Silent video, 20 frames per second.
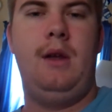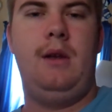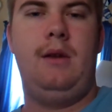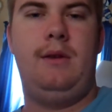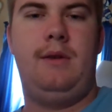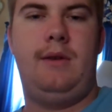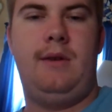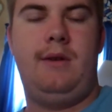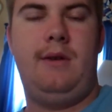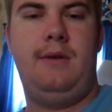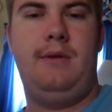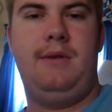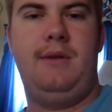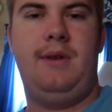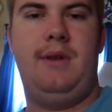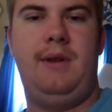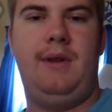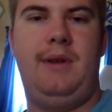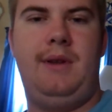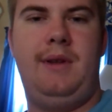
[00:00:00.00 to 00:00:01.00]
So,
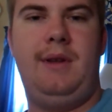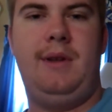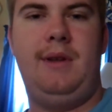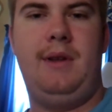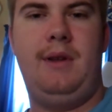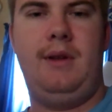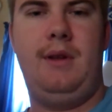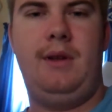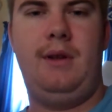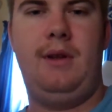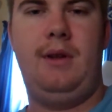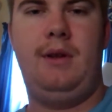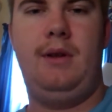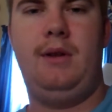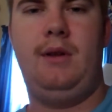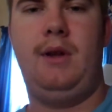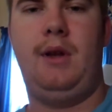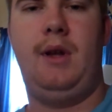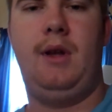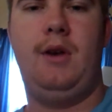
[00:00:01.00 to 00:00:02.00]

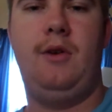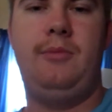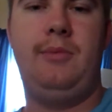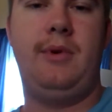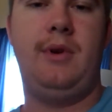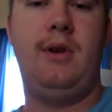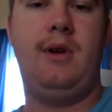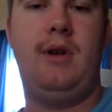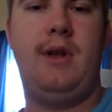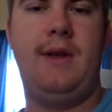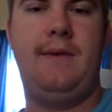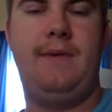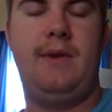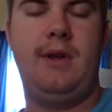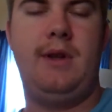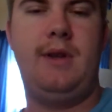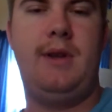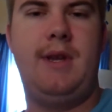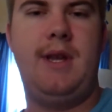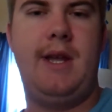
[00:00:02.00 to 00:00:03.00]
I hope you're all having a
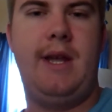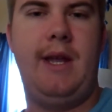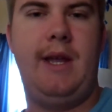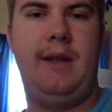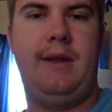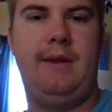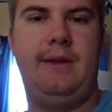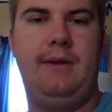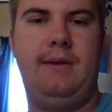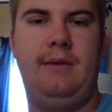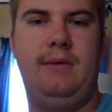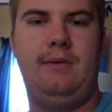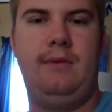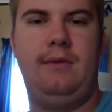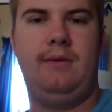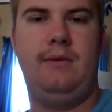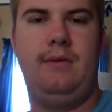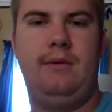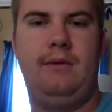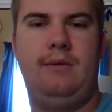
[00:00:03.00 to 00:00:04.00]
good day,
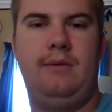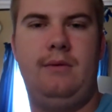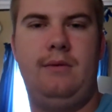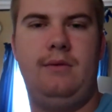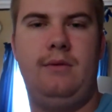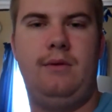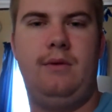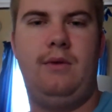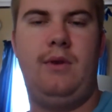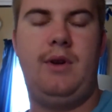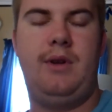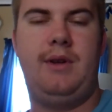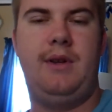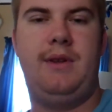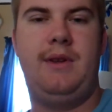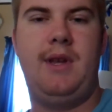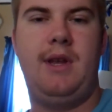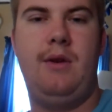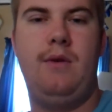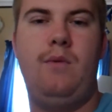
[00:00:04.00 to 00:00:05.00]
or I should
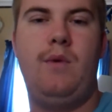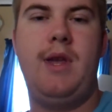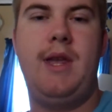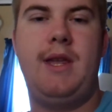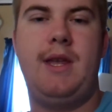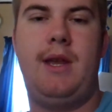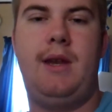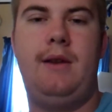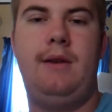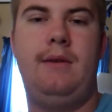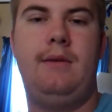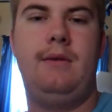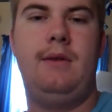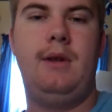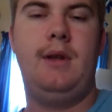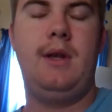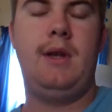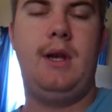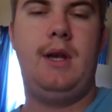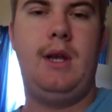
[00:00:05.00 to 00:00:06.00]
say weekend,
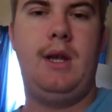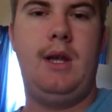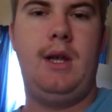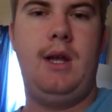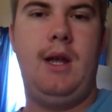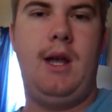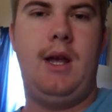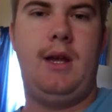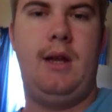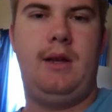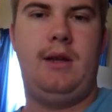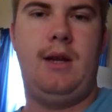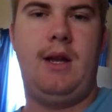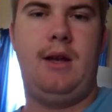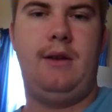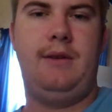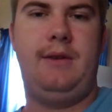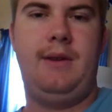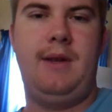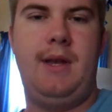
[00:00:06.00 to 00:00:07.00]
and
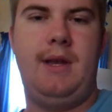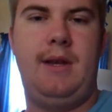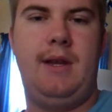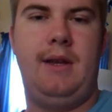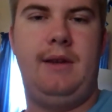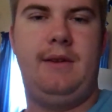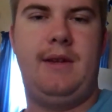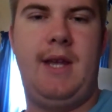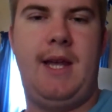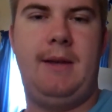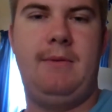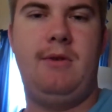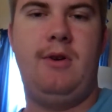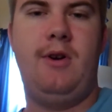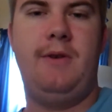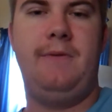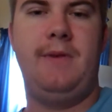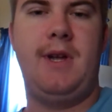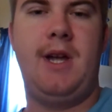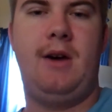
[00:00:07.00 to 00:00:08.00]
I'll see you next time. Oh,
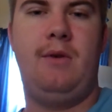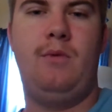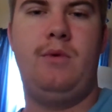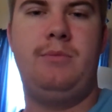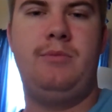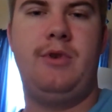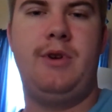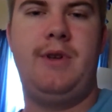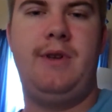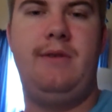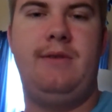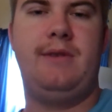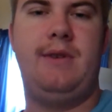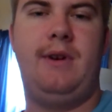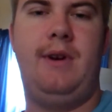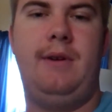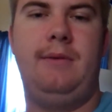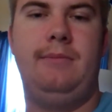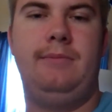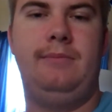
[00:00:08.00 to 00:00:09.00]
I forgot one more
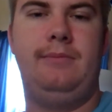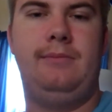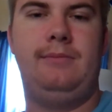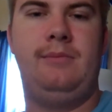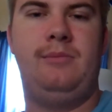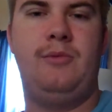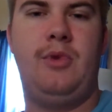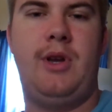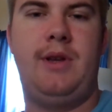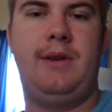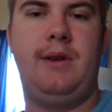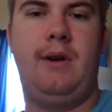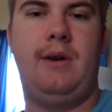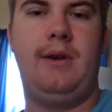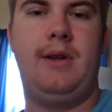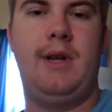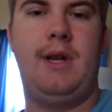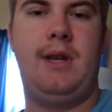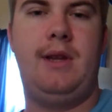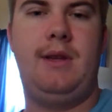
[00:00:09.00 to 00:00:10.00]
user. Press heart
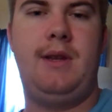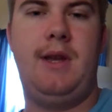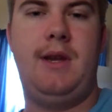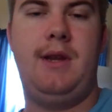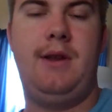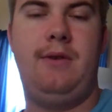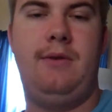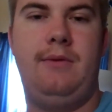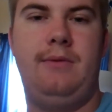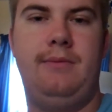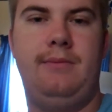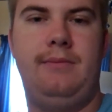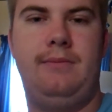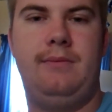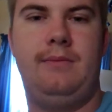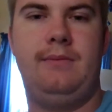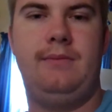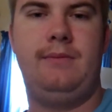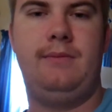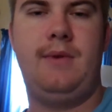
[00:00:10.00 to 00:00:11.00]
to continue,
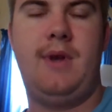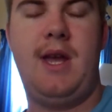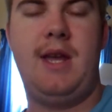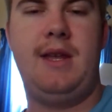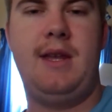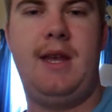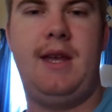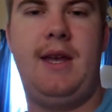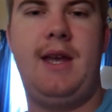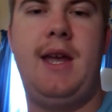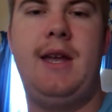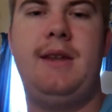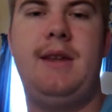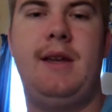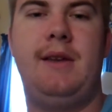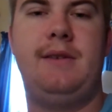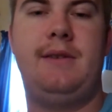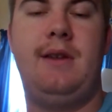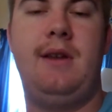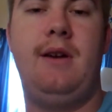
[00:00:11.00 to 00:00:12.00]
aka
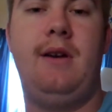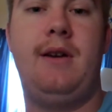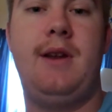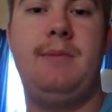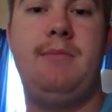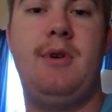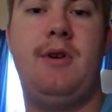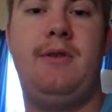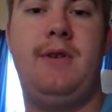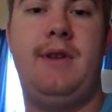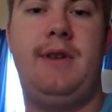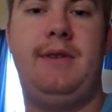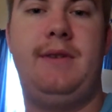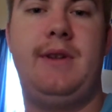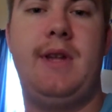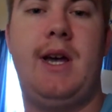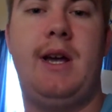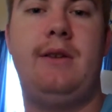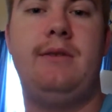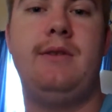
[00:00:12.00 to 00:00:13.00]
Dexterity Bonus
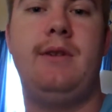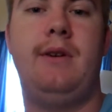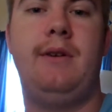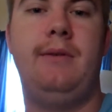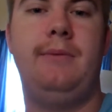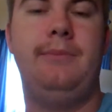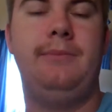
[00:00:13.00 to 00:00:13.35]
Dodger.